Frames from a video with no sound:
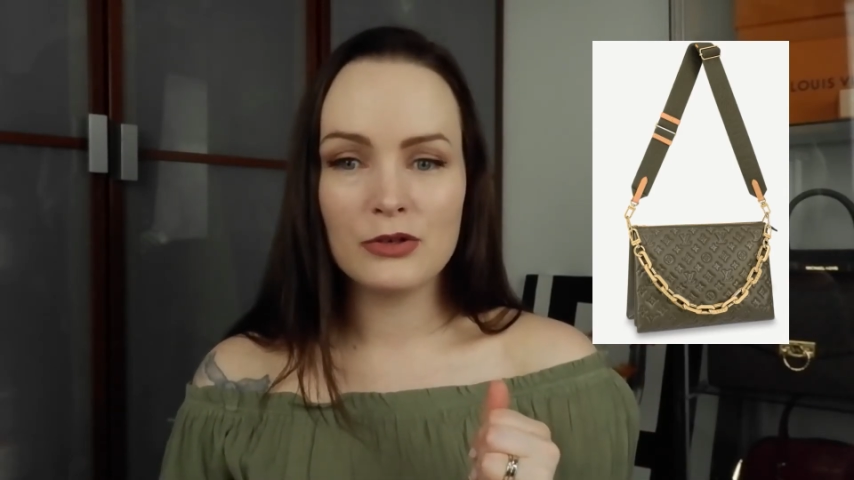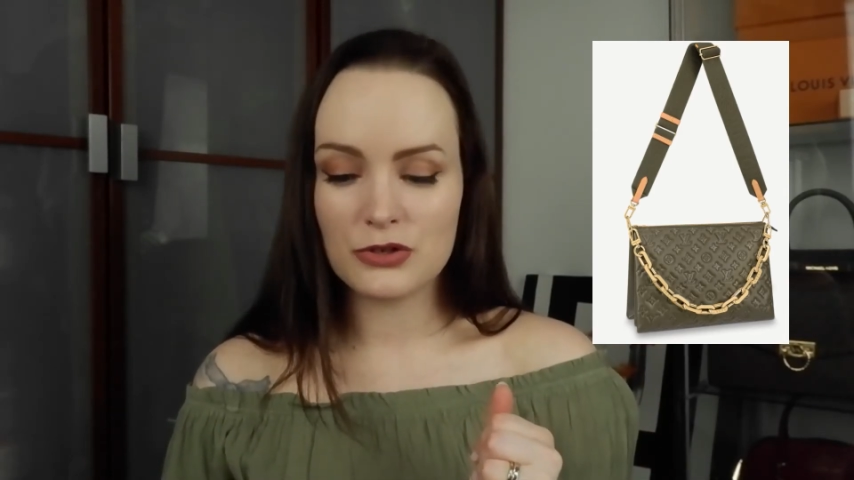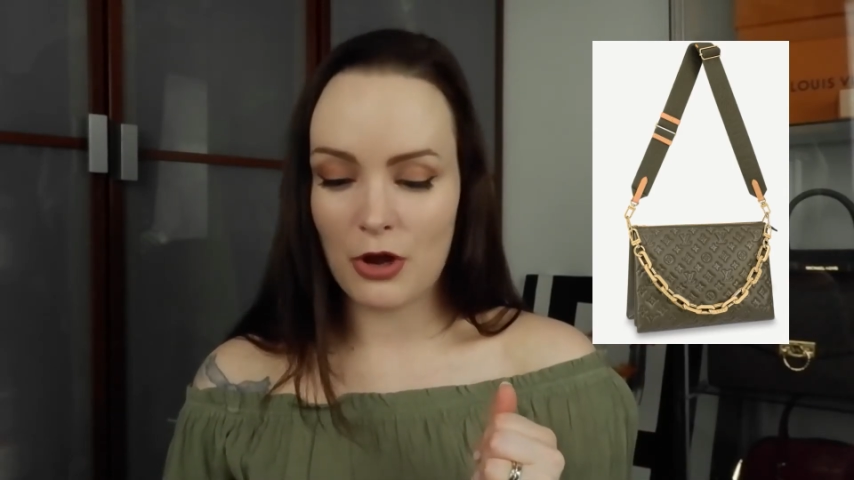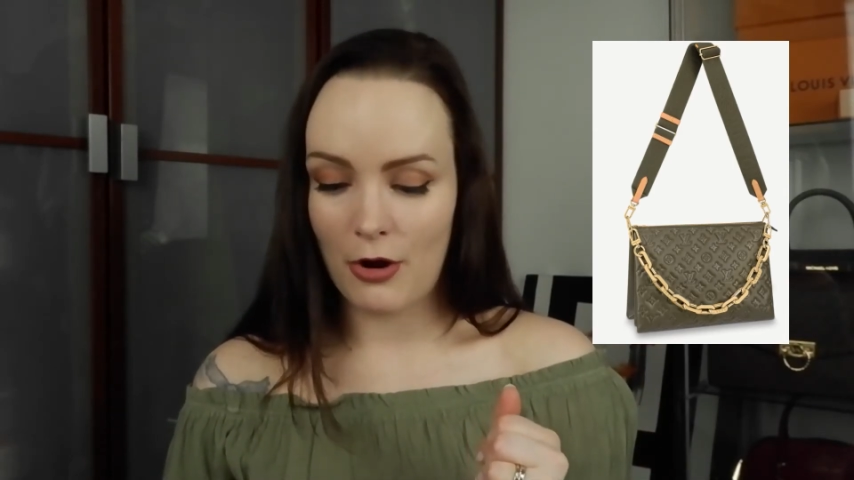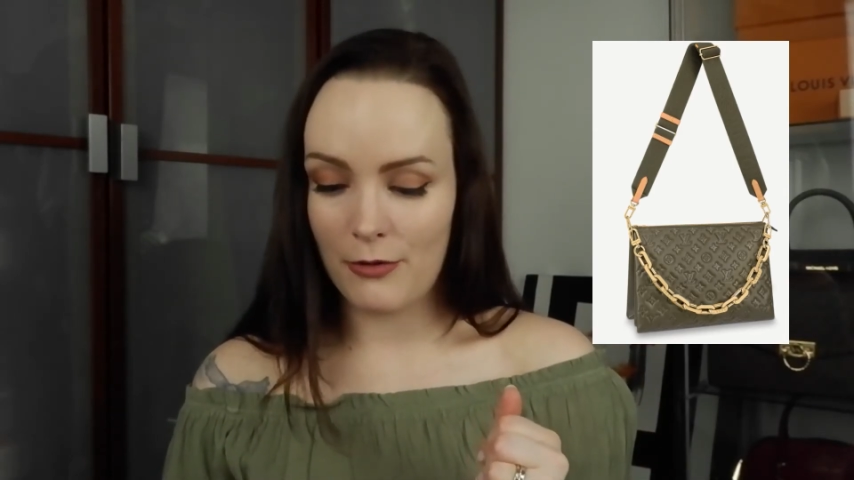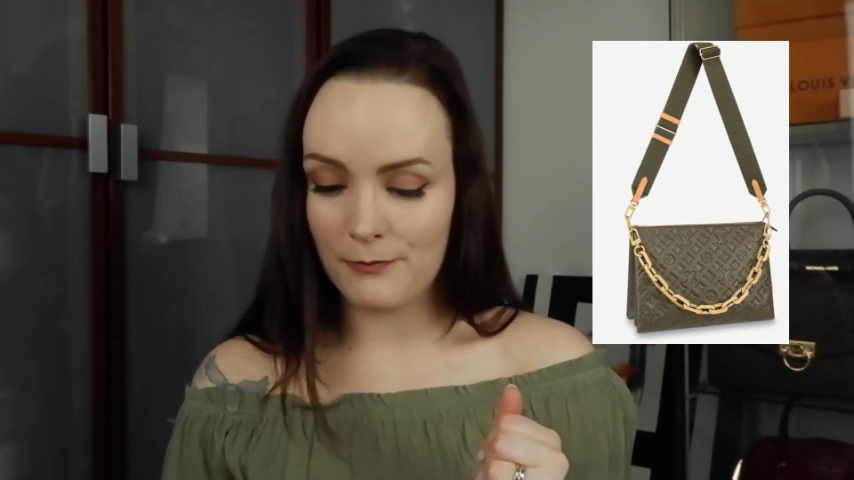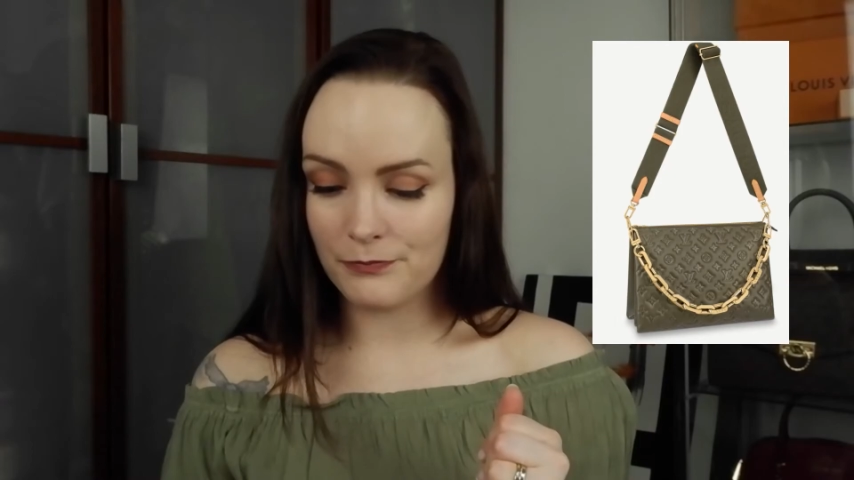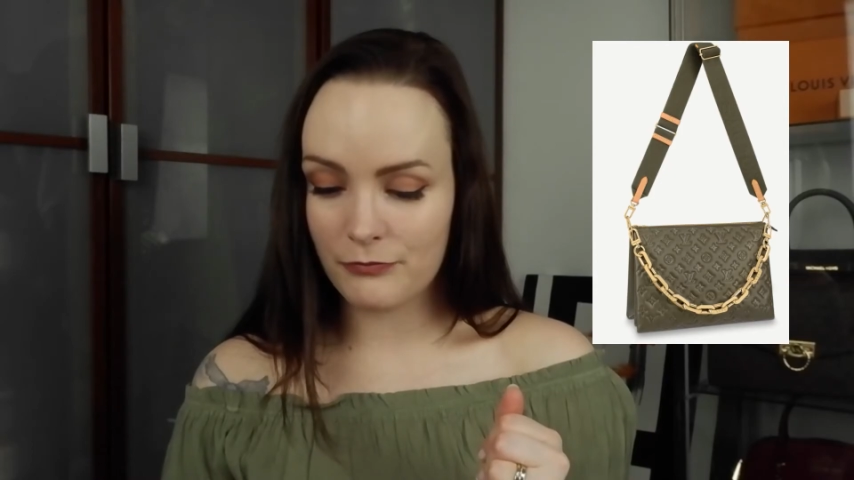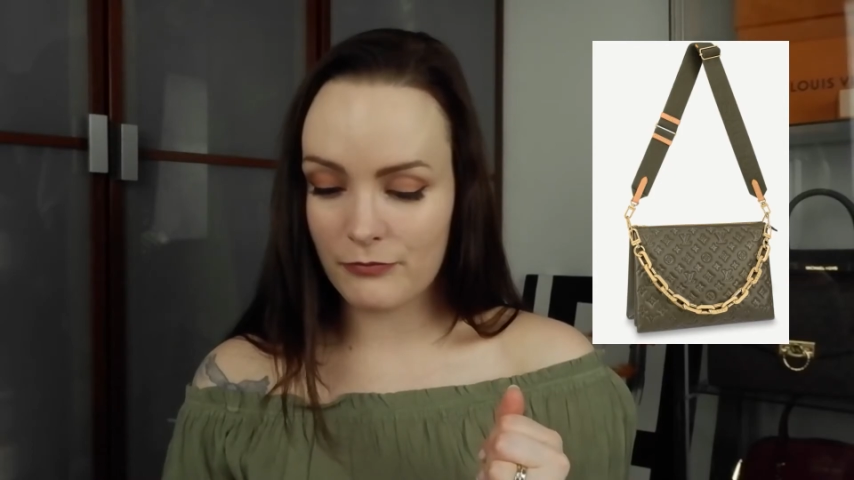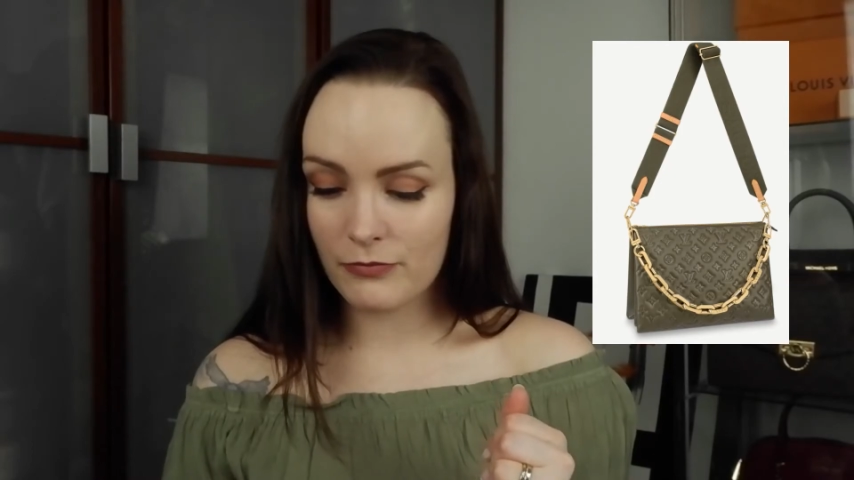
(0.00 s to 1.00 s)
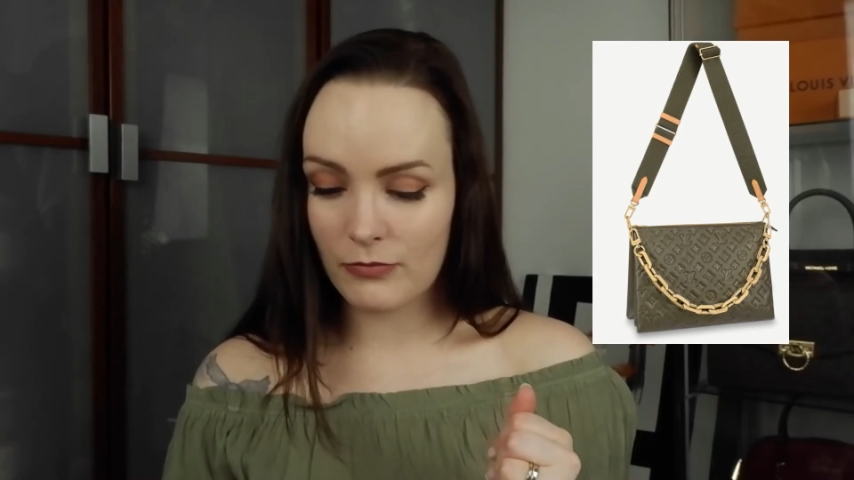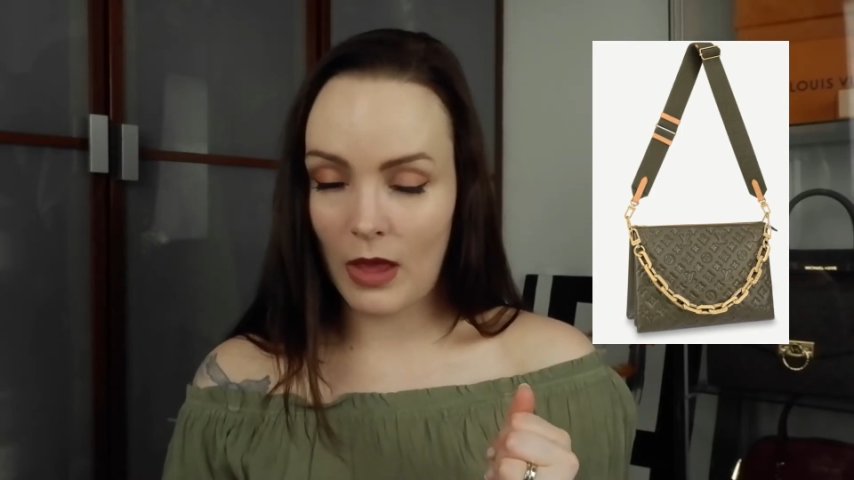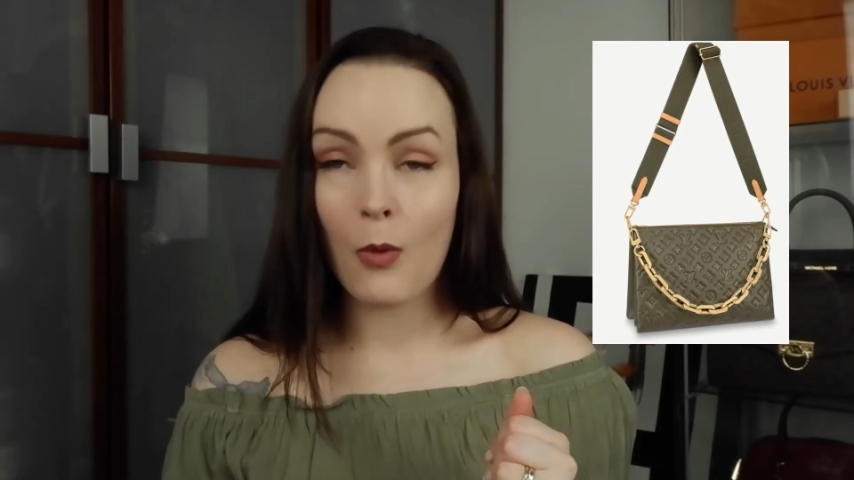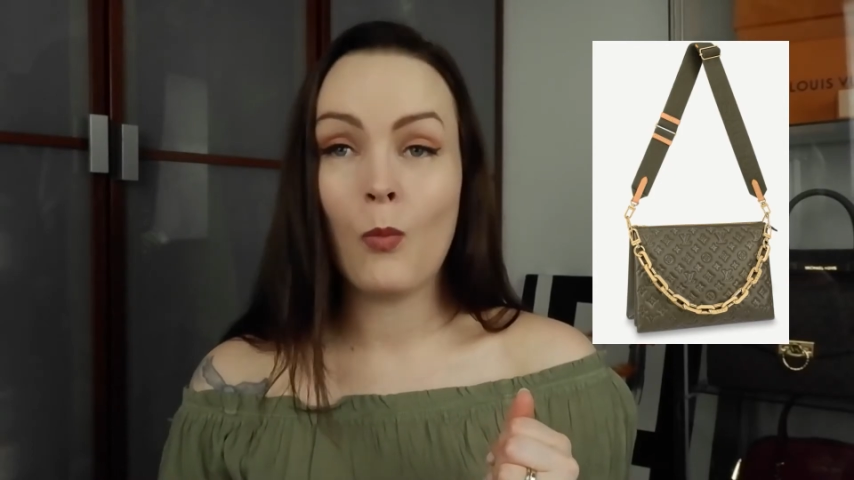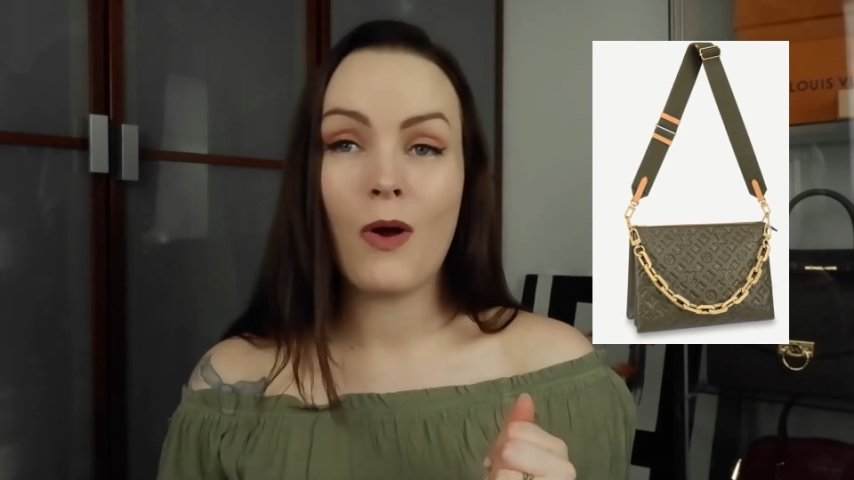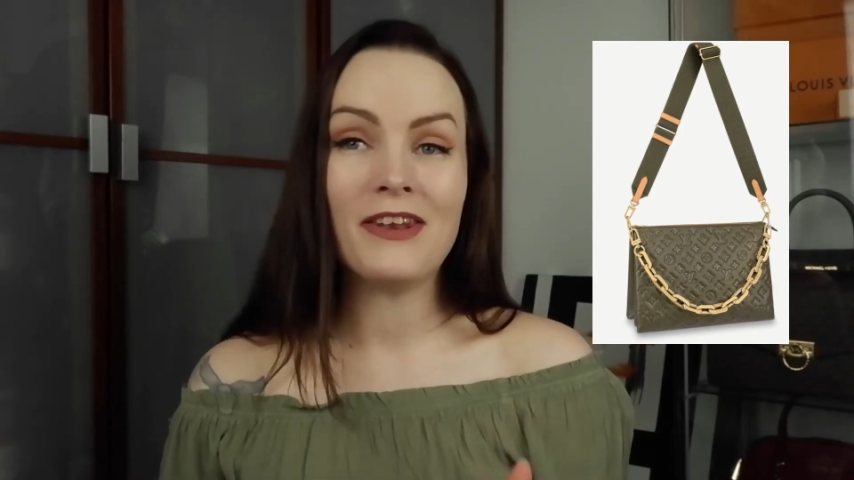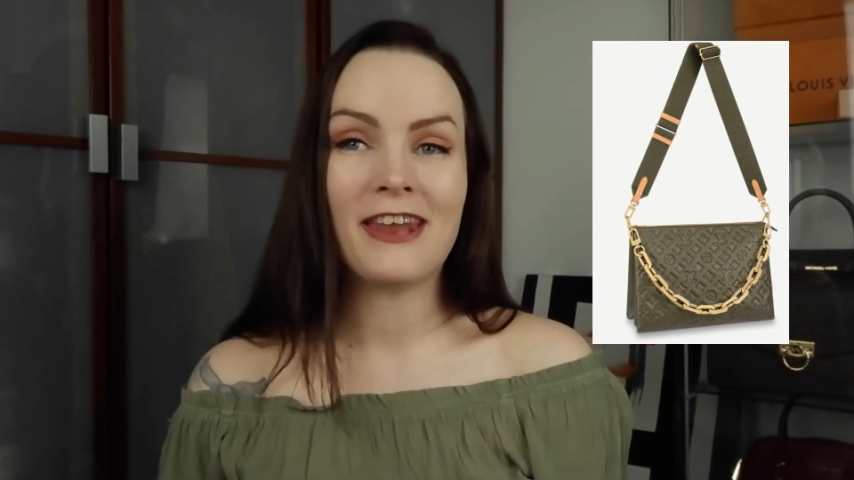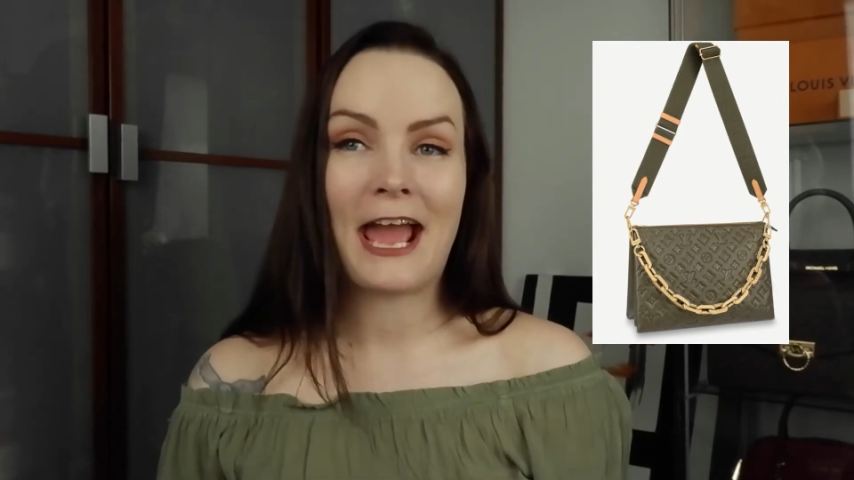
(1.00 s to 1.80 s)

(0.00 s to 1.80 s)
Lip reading: So one